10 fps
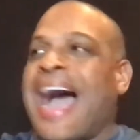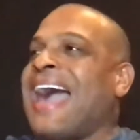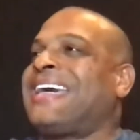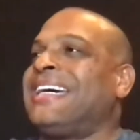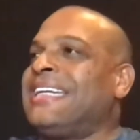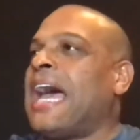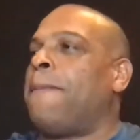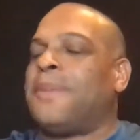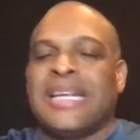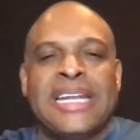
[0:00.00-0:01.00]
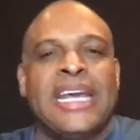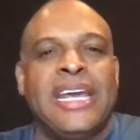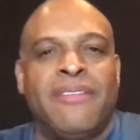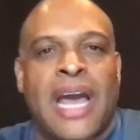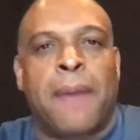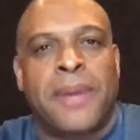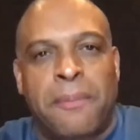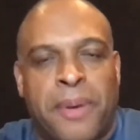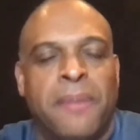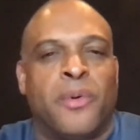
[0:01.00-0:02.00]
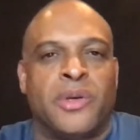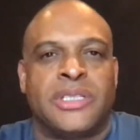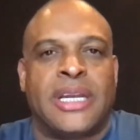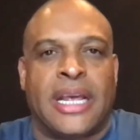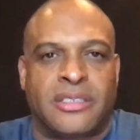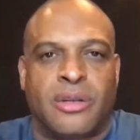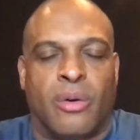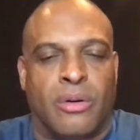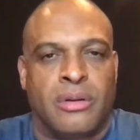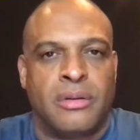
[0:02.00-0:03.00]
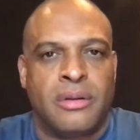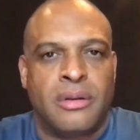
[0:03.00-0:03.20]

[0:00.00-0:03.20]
I could not believe how many people was in that store.